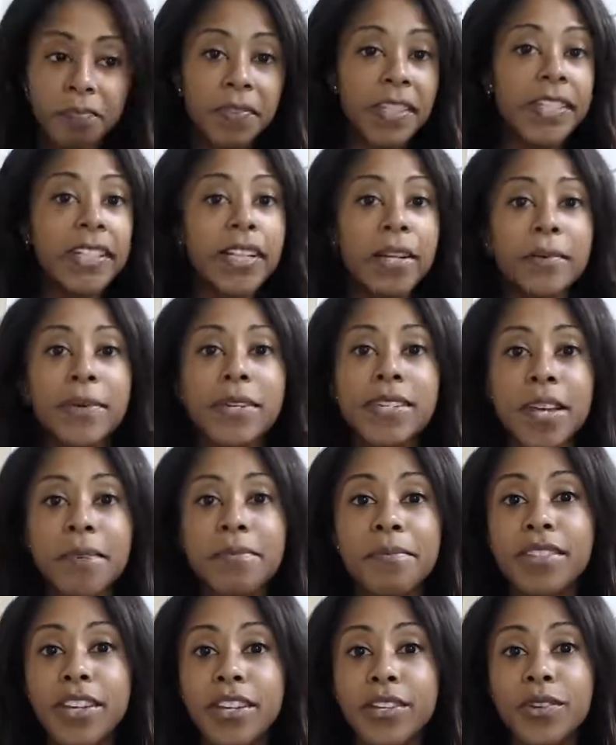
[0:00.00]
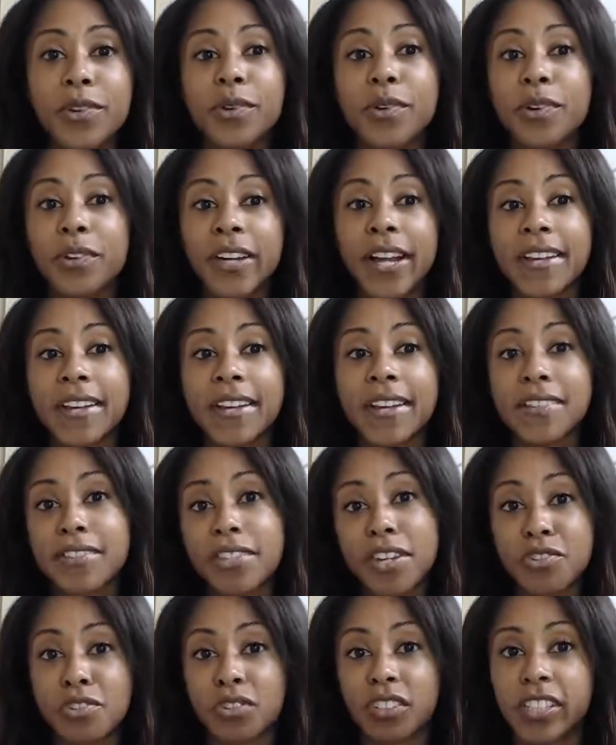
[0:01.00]
It can be something that you create
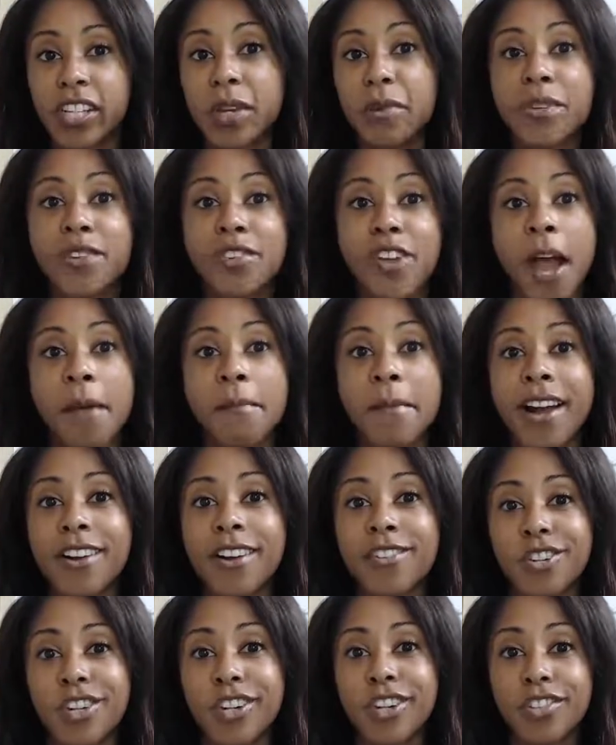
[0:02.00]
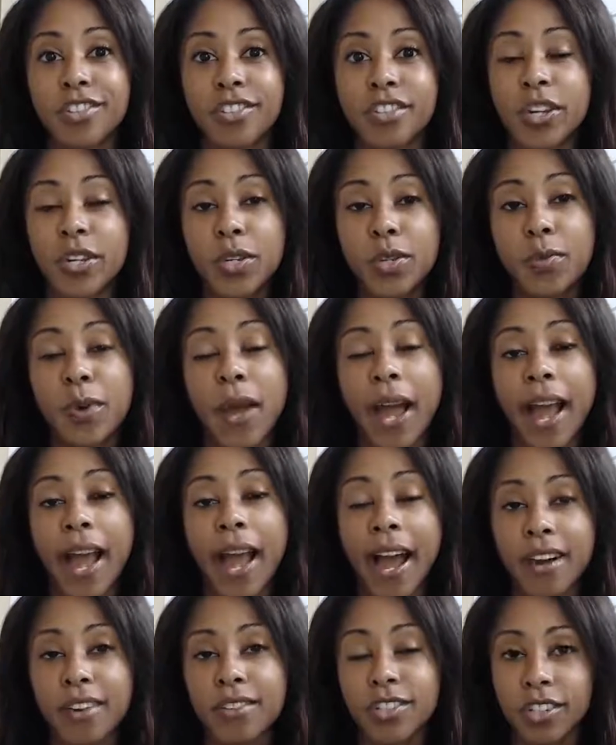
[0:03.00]
digitally, which I'm actually going to show you
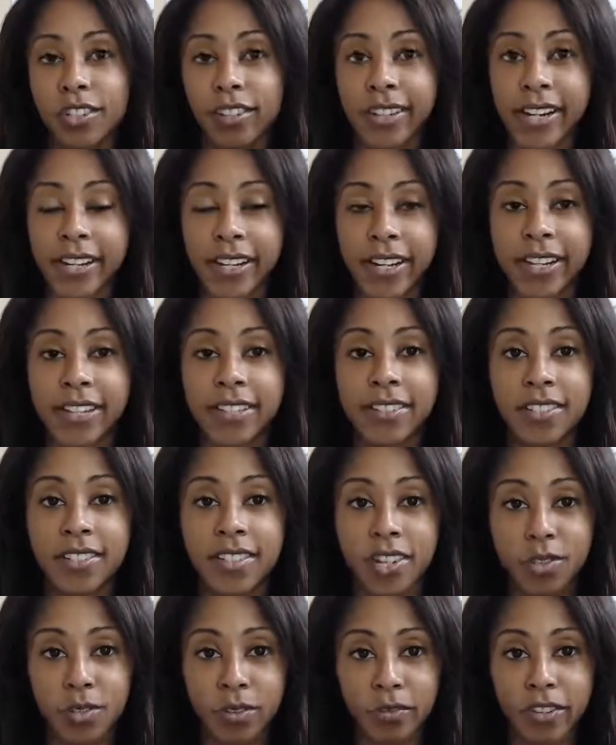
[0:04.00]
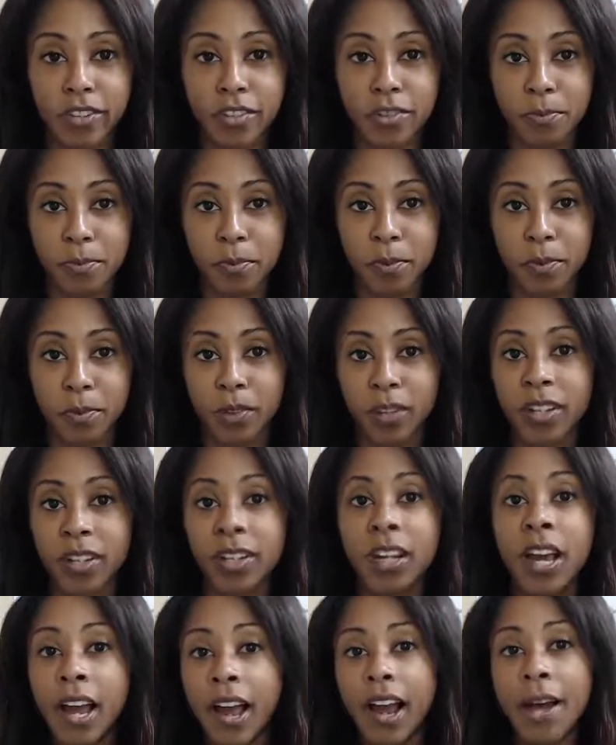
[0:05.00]
how to create a digital vision board
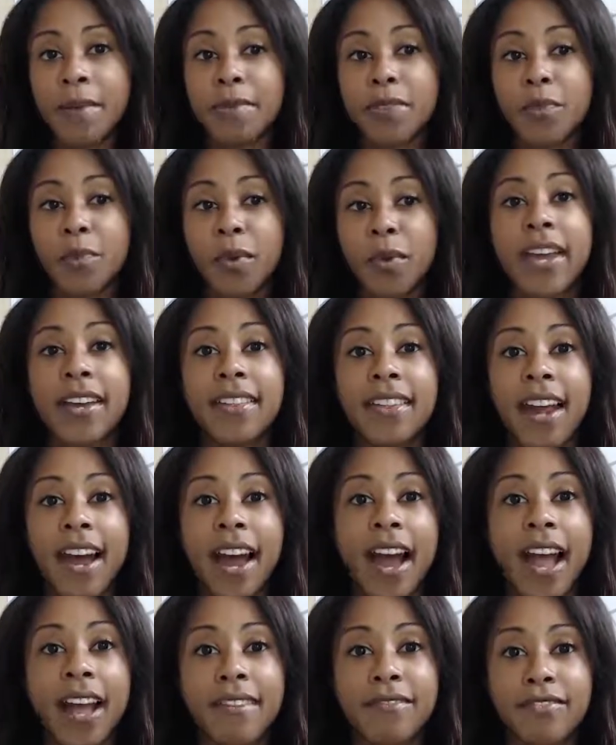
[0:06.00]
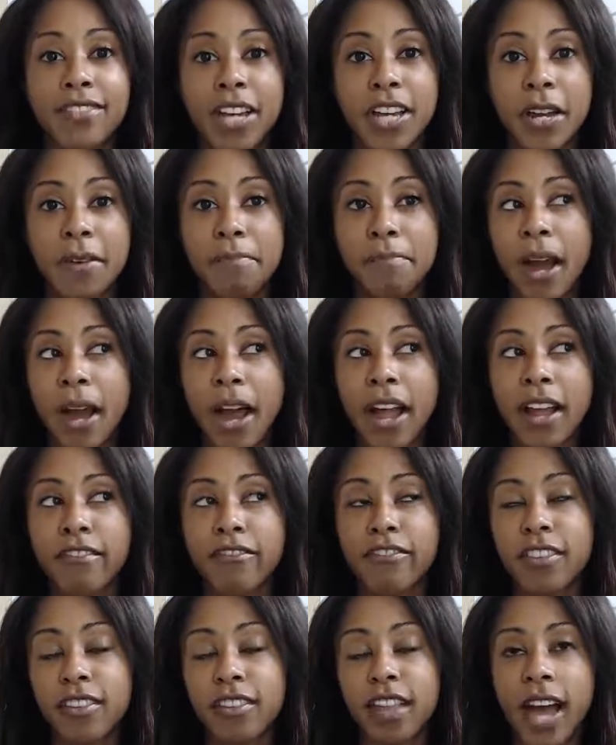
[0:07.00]
and the way that I've done mine
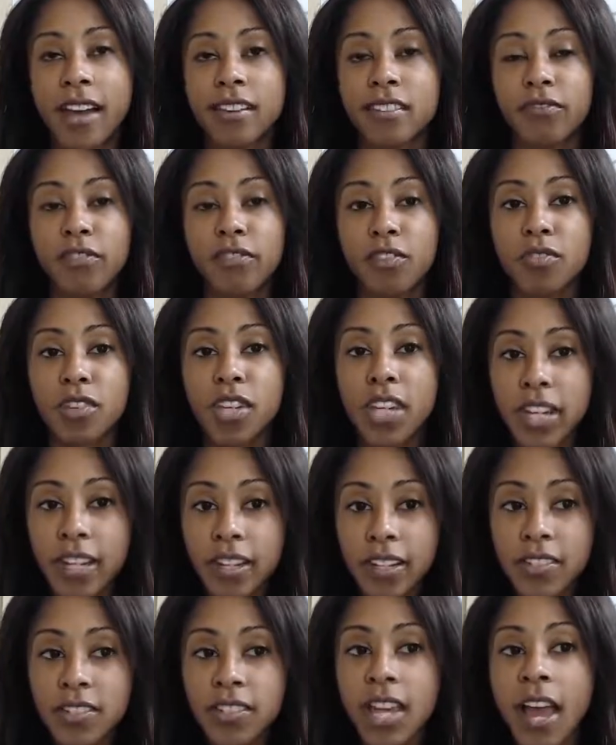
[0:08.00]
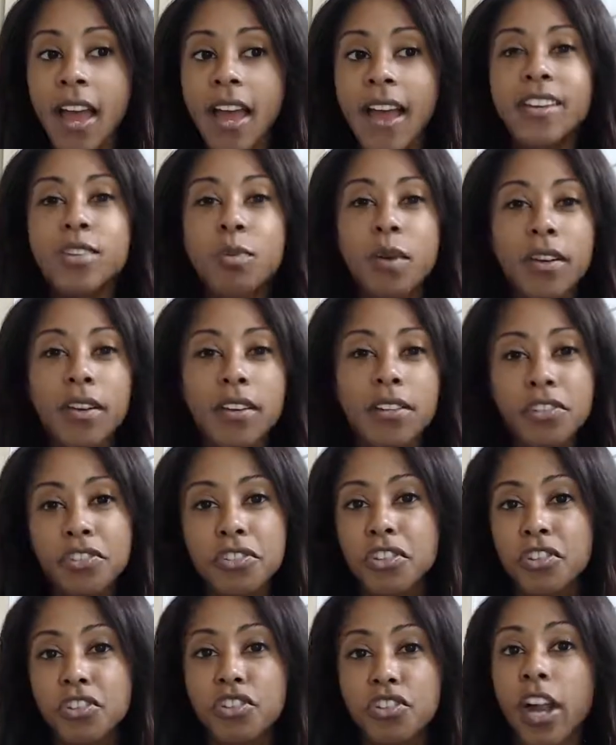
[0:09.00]
for the last few years, as well as to
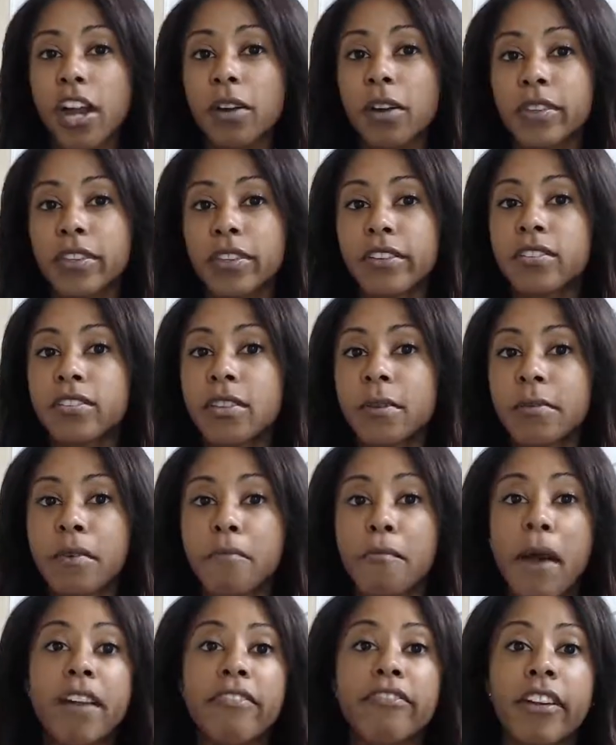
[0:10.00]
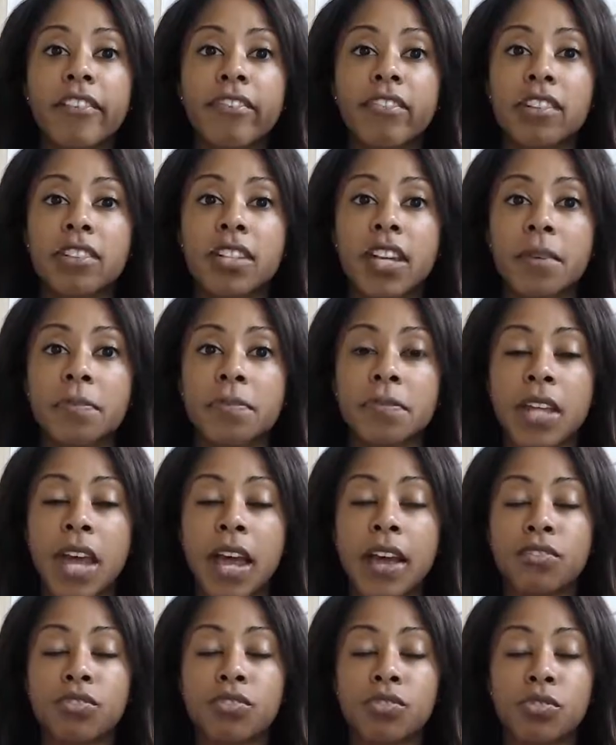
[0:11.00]
just share with you some of my favorite tips
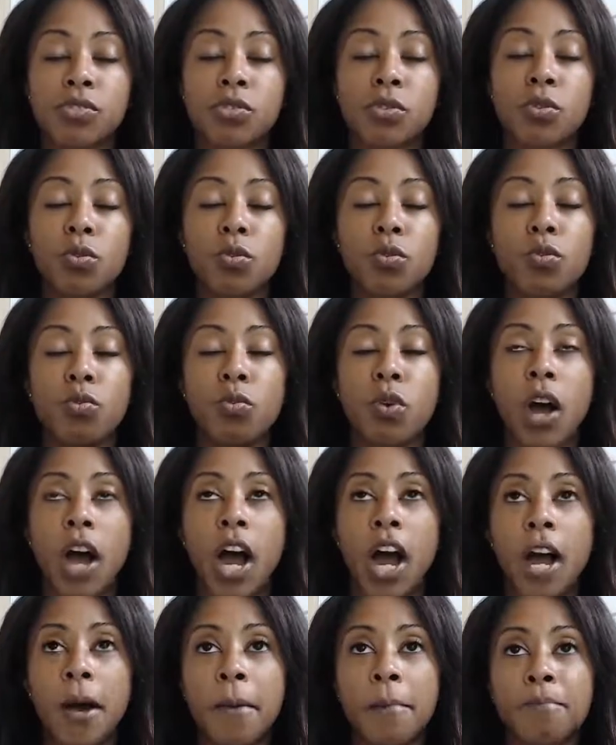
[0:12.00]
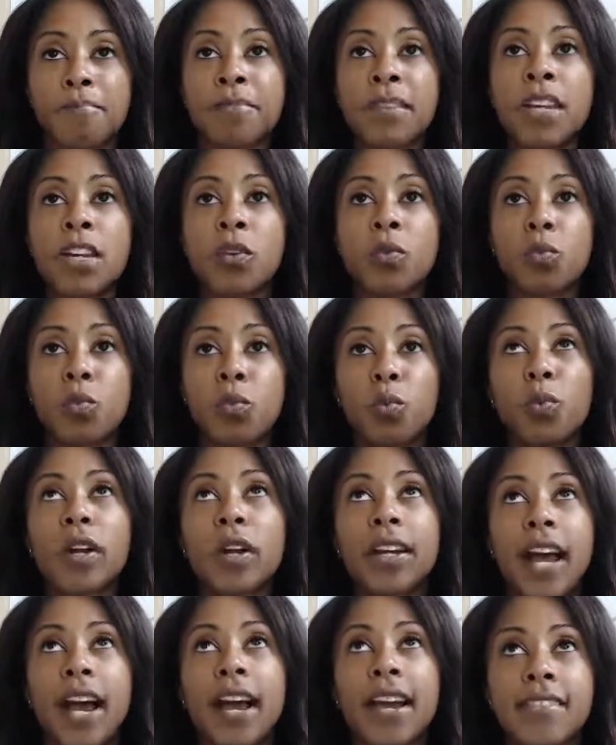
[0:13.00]
as to
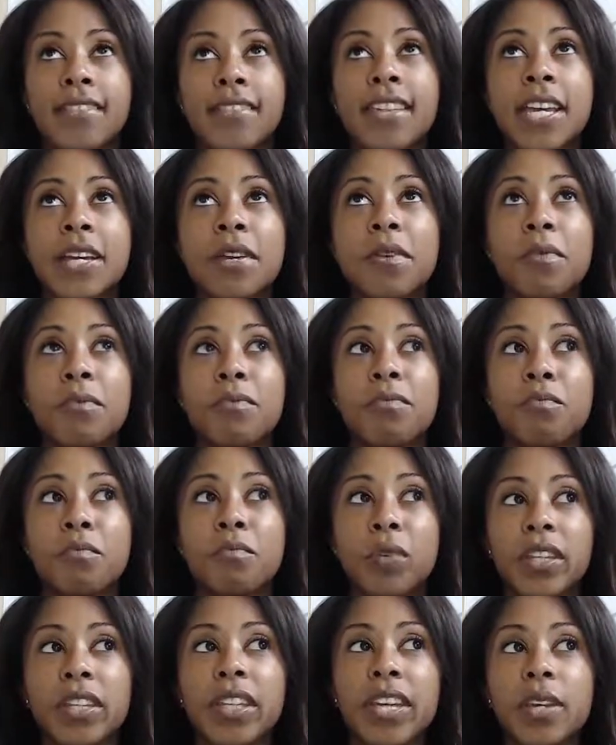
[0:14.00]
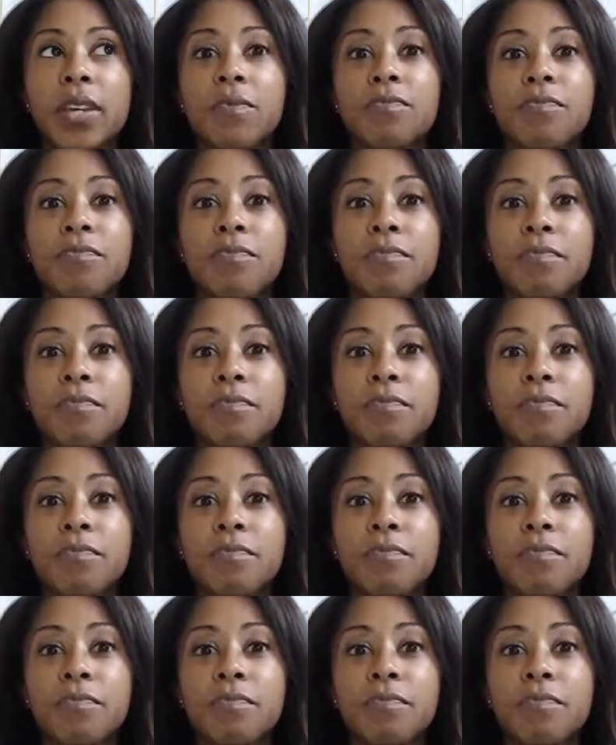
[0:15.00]
what I think really